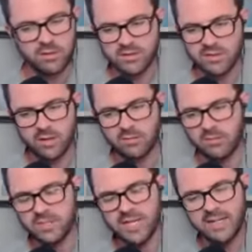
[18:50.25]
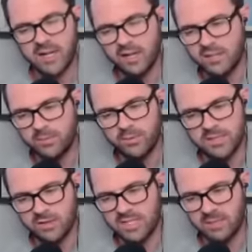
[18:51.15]
don't Scientology, please
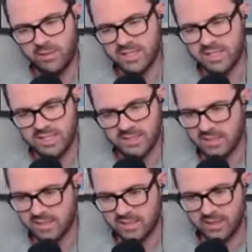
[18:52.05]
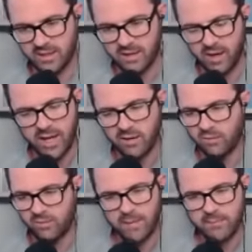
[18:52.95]
don't send me a cease and desist letter. I don't
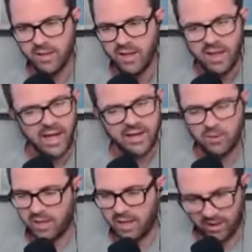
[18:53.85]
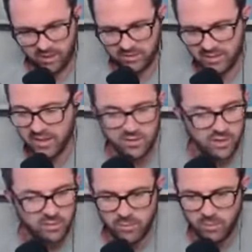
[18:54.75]
I'm I don't care. Like you
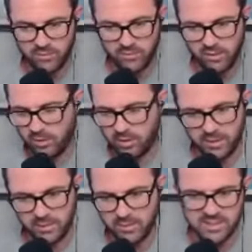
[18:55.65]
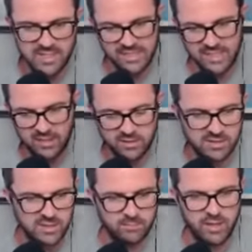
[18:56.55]
can be whatever you want to be. Be a
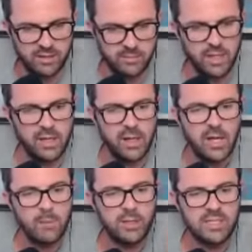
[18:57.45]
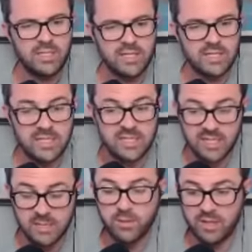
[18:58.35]
Scientologist, doesn't bother me. But
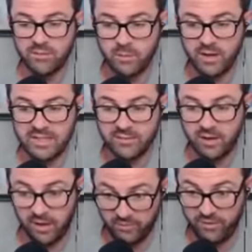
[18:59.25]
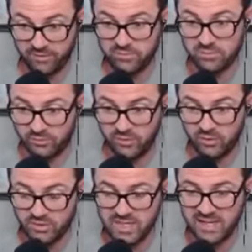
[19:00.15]
66% of Americans have an unfavorable view
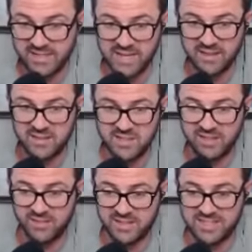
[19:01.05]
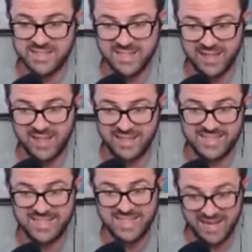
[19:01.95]
of Scientology, which yeah. is like
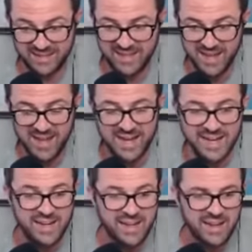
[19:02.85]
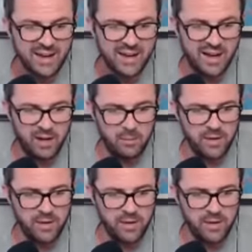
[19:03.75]
insanely high. Yeah. Um